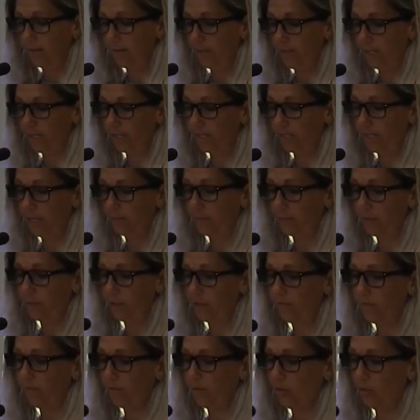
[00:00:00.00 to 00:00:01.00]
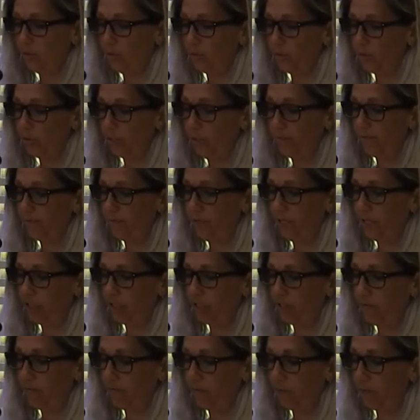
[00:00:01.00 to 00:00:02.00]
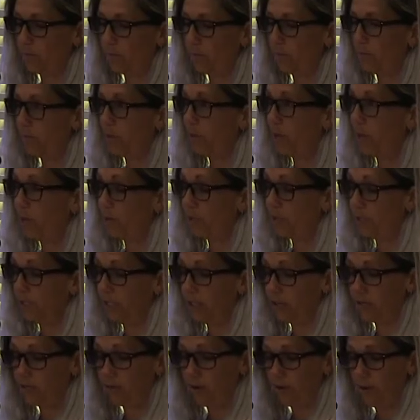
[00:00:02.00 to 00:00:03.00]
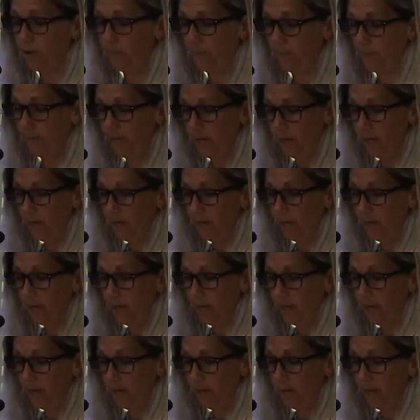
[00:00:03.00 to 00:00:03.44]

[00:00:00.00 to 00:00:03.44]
of an accepted formal definition for the proposed syndrome.